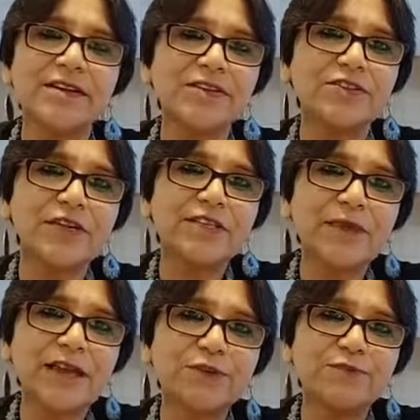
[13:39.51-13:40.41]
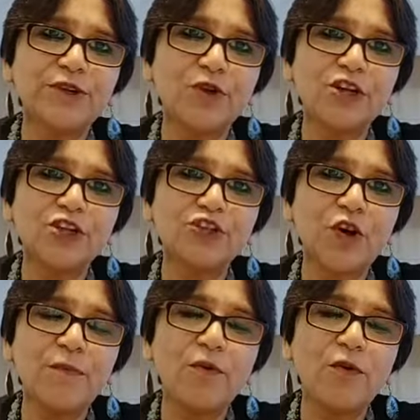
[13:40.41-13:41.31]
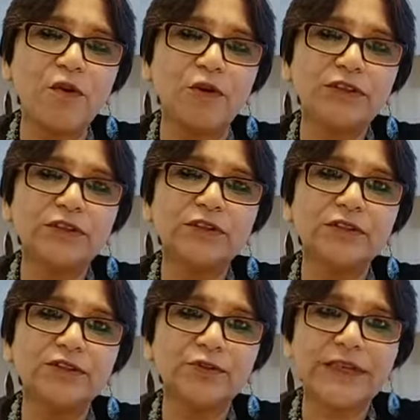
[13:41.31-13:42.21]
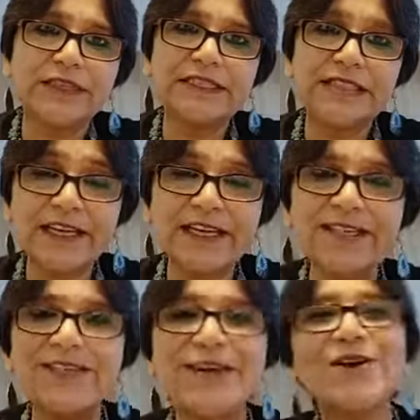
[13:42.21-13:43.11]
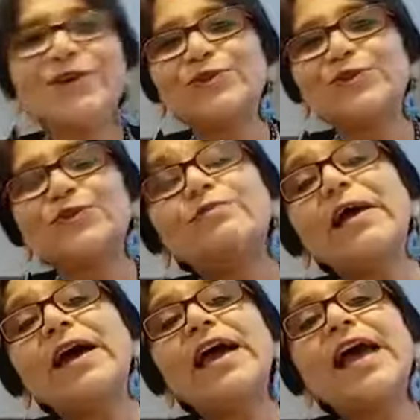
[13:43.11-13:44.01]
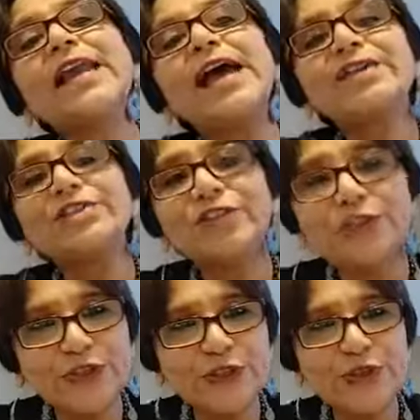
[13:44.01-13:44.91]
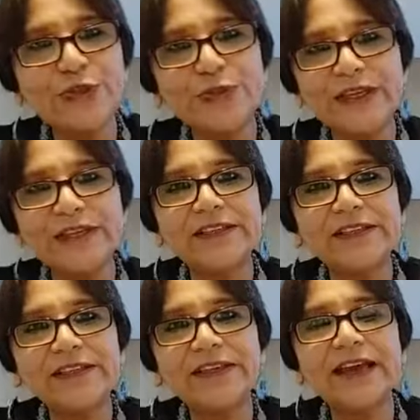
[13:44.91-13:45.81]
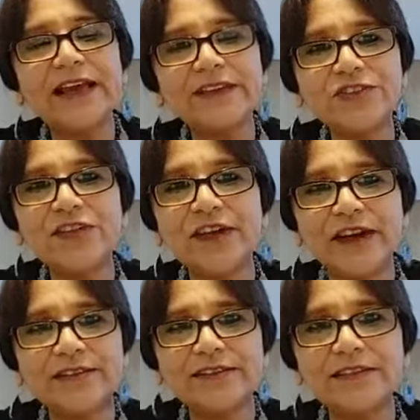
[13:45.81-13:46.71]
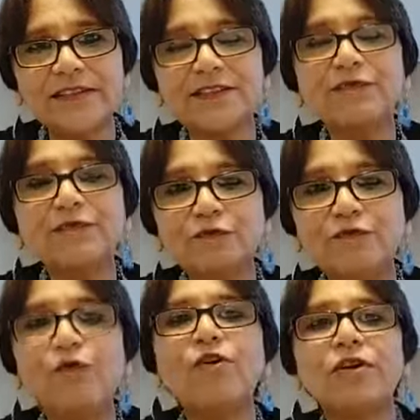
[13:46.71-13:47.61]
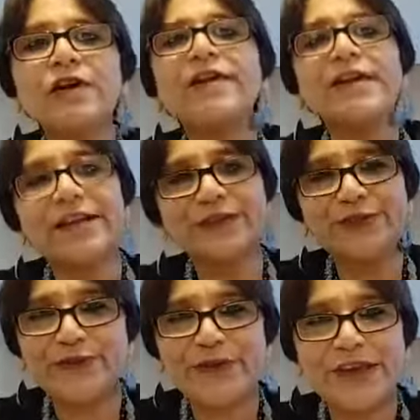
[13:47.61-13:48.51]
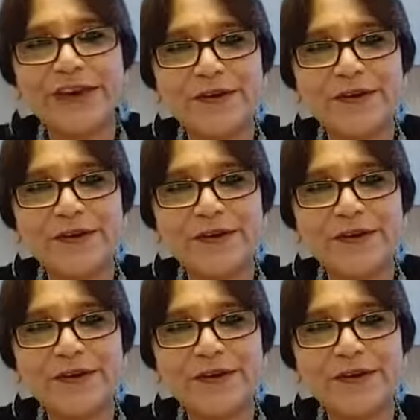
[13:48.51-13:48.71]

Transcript: stress management workshop on 22nd. So goodbye, and I shall see you in the energy guidance for next week.